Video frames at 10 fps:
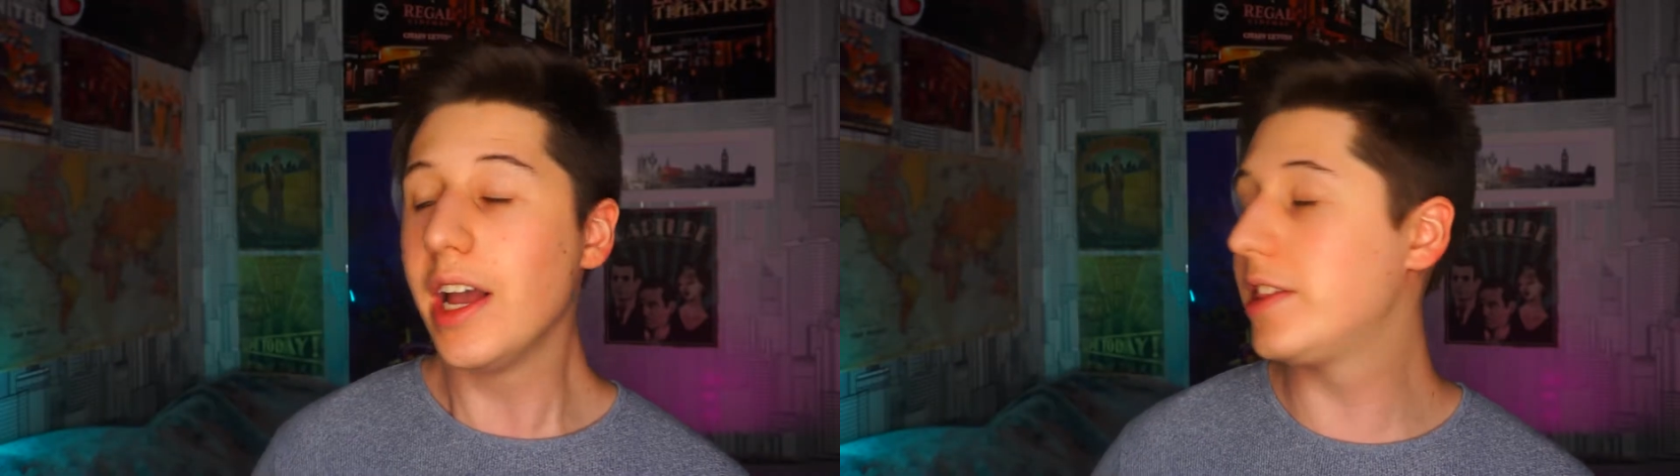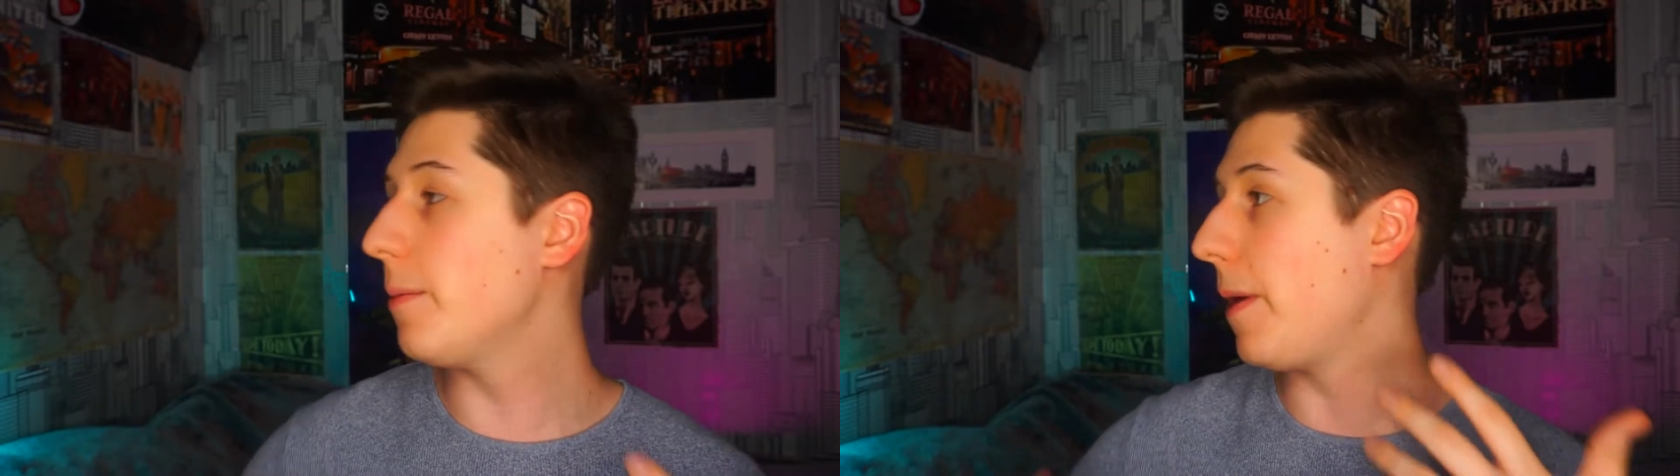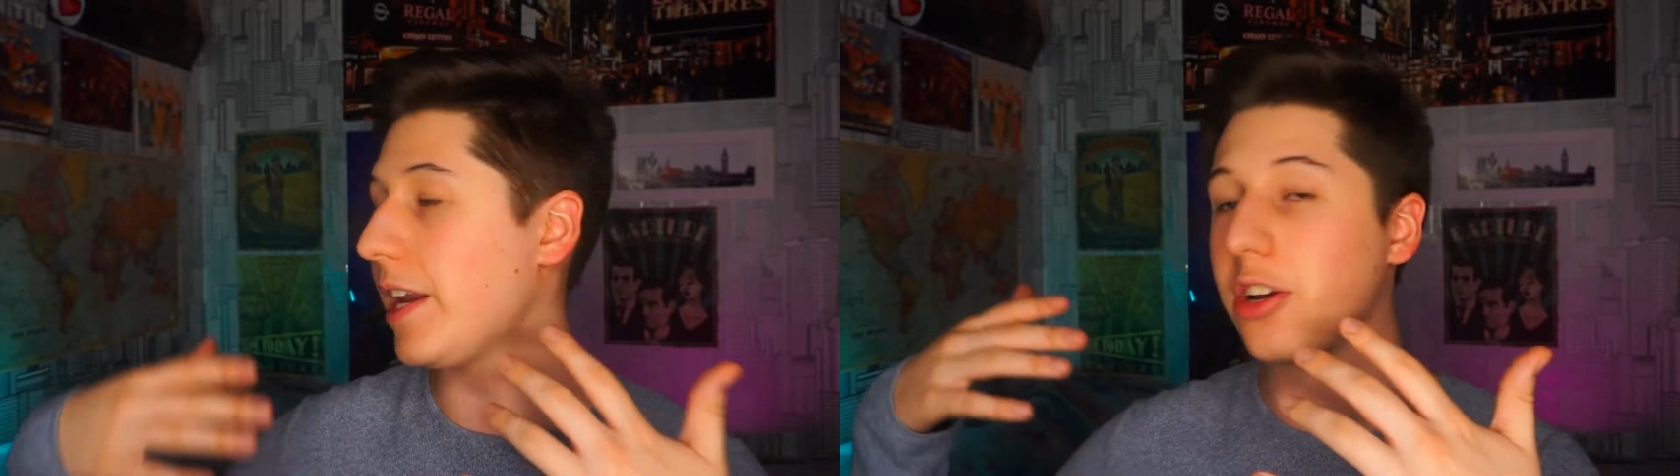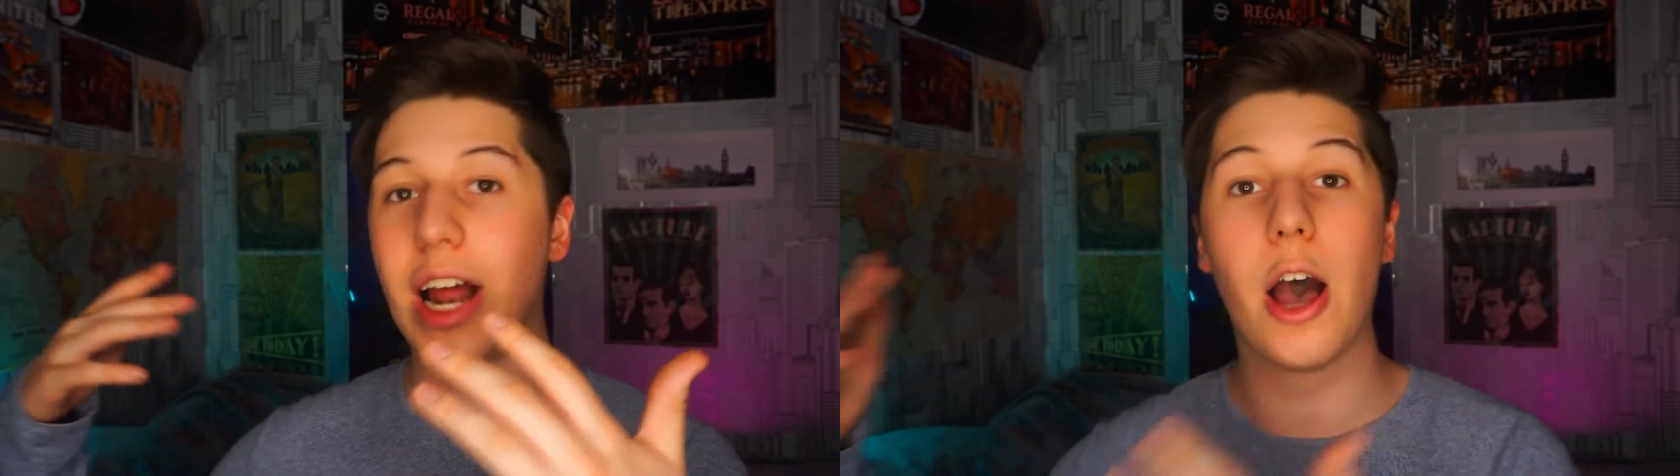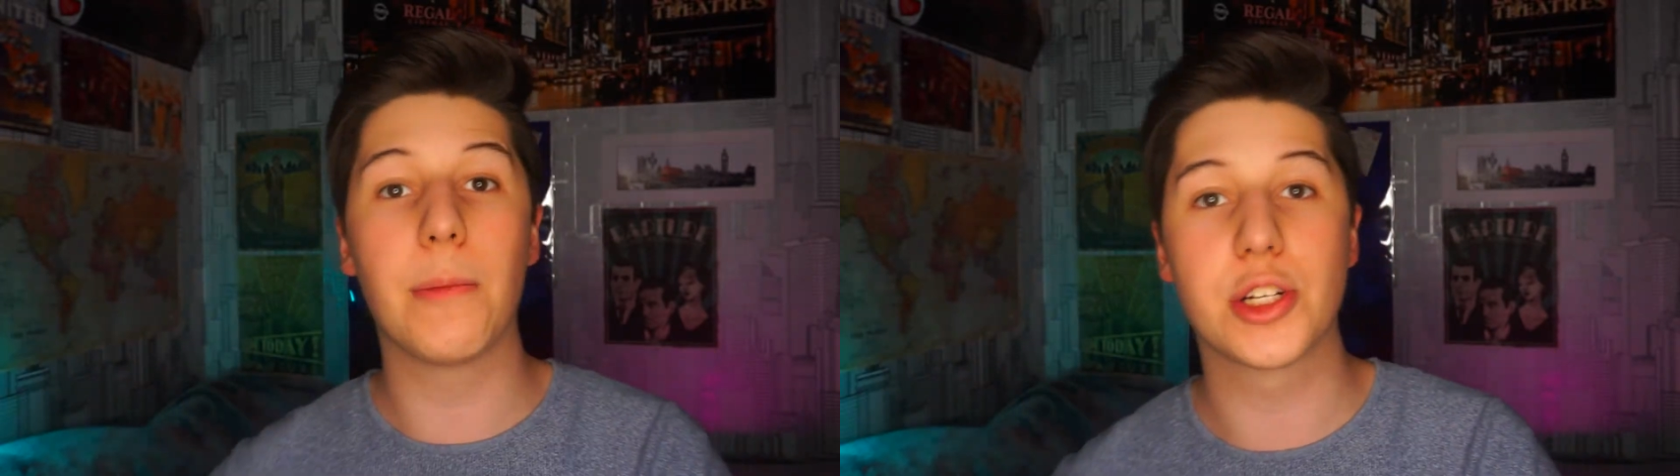depending on
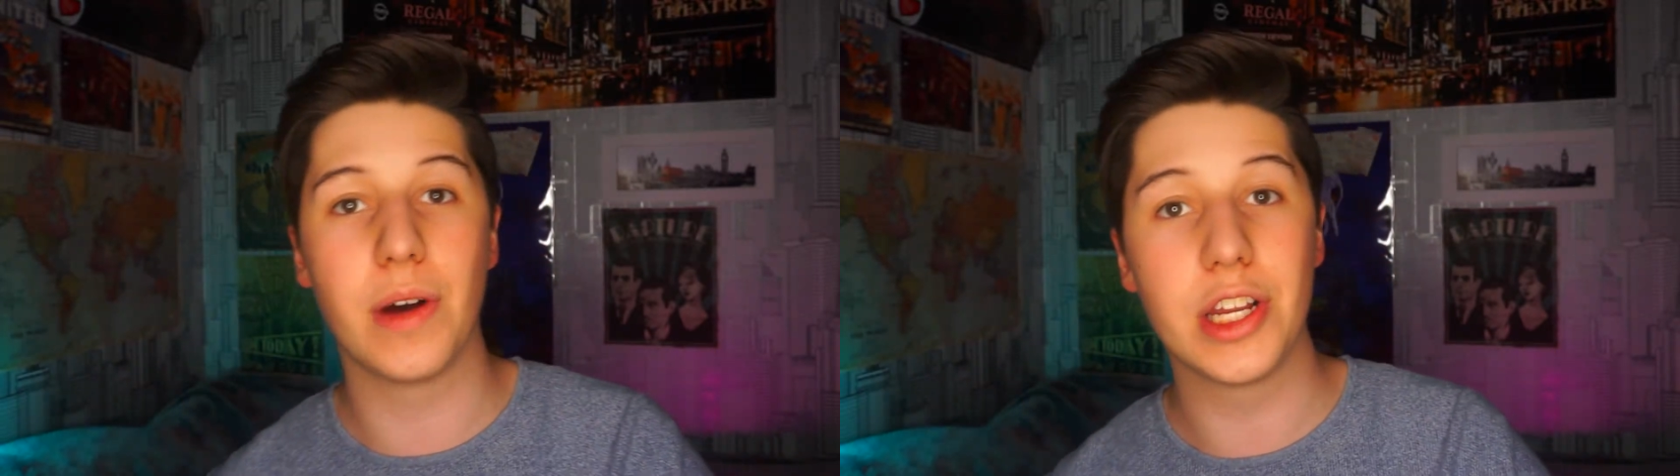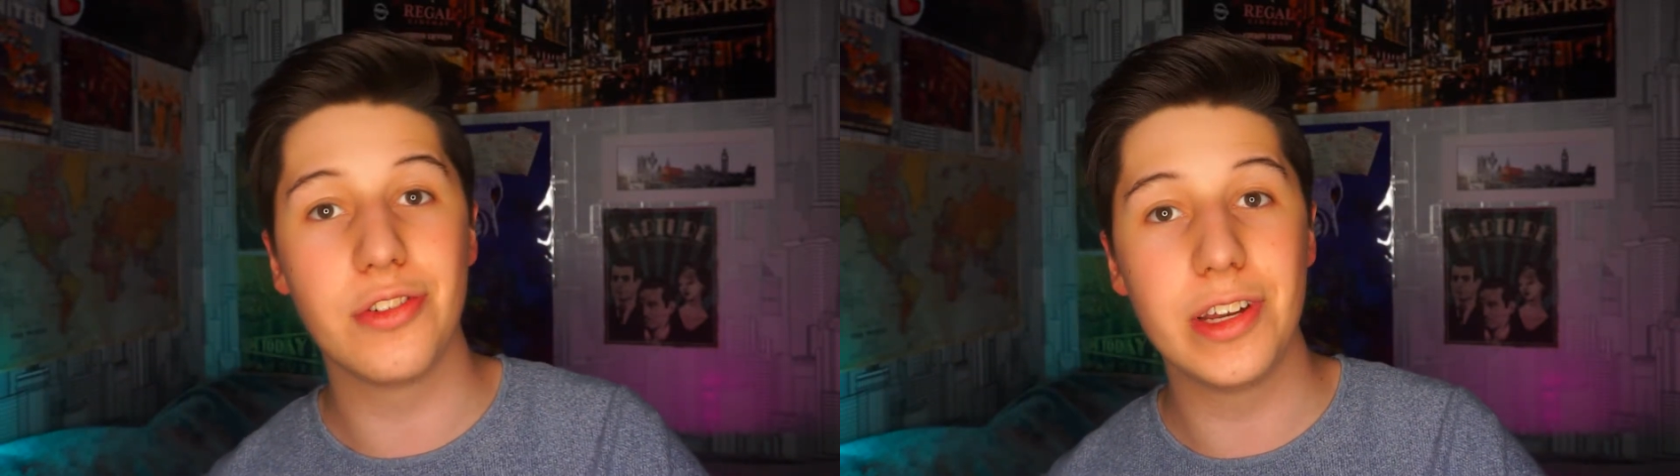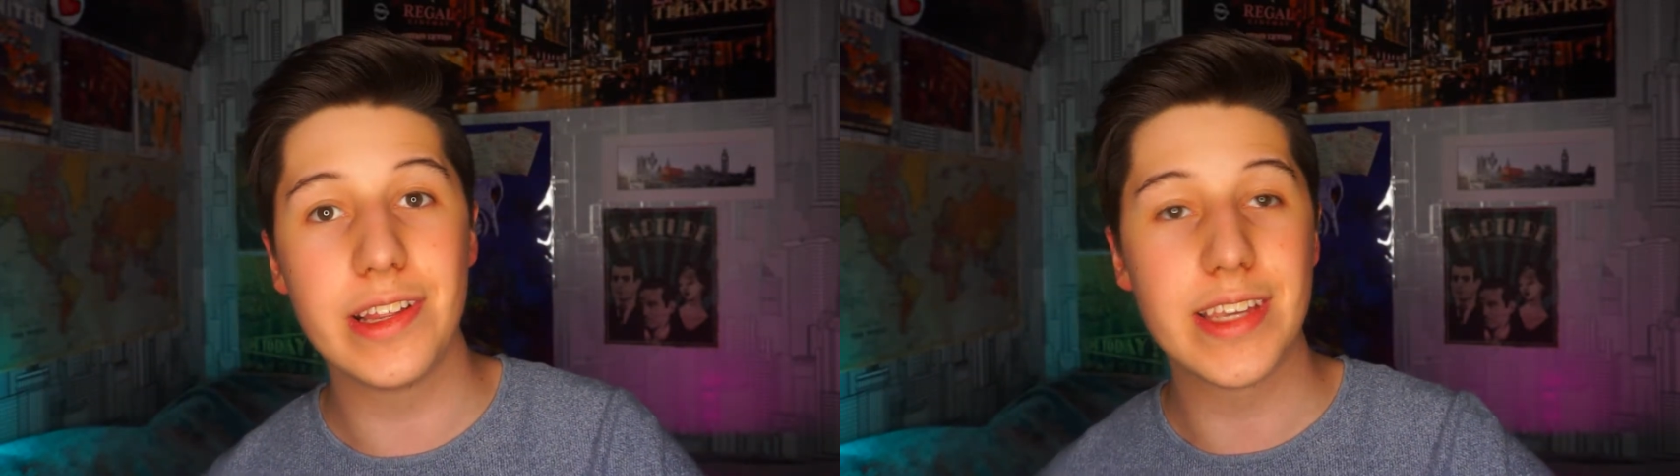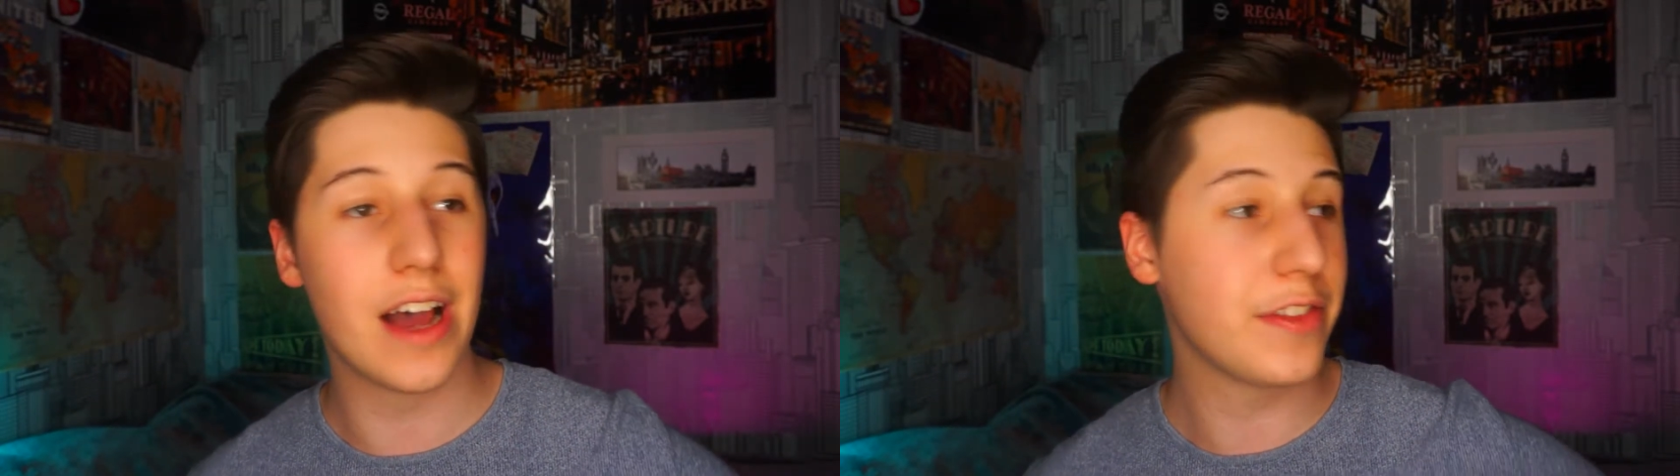how much money you need to have,